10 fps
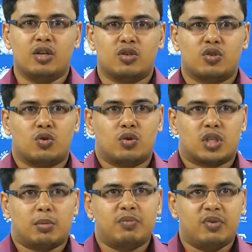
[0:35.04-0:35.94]
So uh,
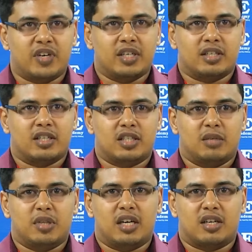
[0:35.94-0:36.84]
some of my friends suggested
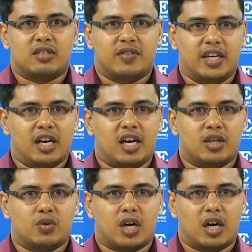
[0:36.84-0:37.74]
me that it's very
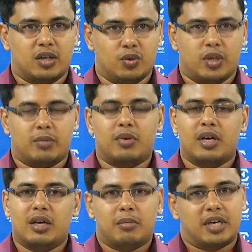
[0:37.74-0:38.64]
hard, you can't do it.
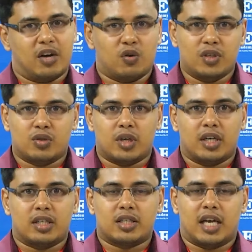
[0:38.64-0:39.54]
But I always took it
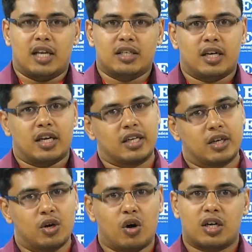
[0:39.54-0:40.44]
as a challenge and I
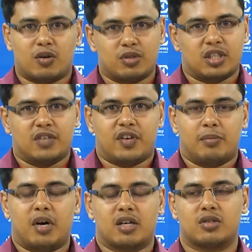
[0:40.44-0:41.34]
got around
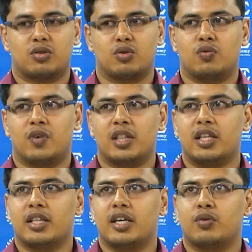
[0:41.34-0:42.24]
65 marks. So one
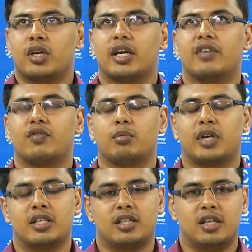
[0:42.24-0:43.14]
thing that you can get from
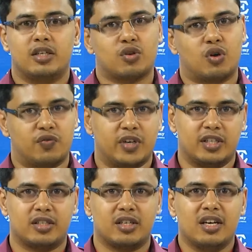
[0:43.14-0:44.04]
test series is
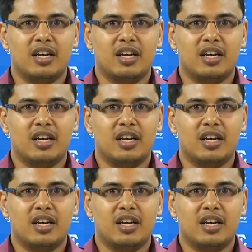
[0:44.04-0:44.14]
confidence.